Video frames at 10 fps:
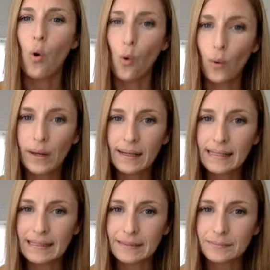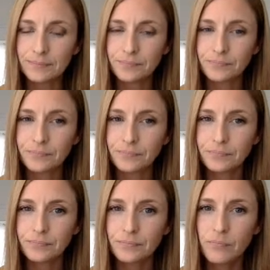Oily.
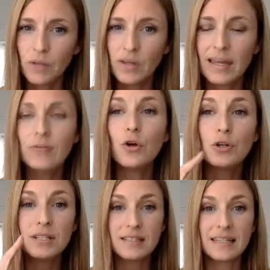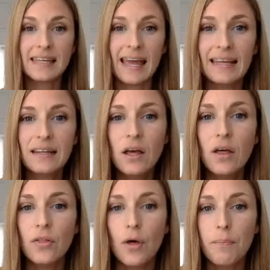Okay, notice again,
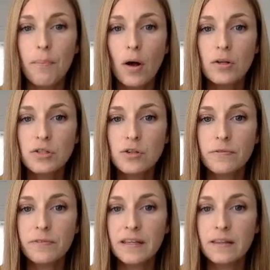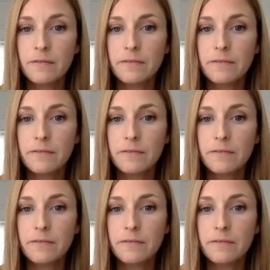the apostrophe in the